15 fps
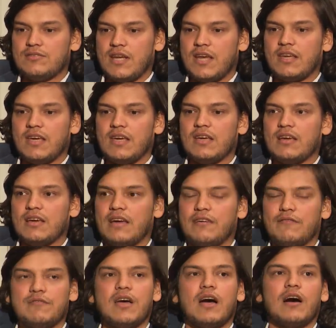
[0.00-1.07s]
taking,
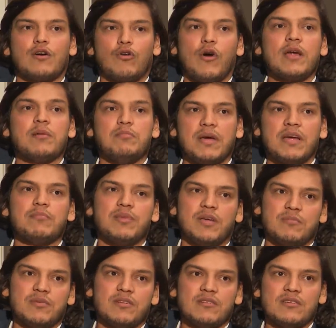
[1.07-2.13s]
we are quite big
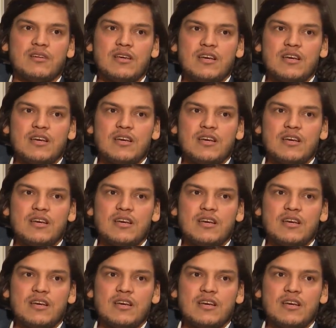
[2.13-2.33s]
people.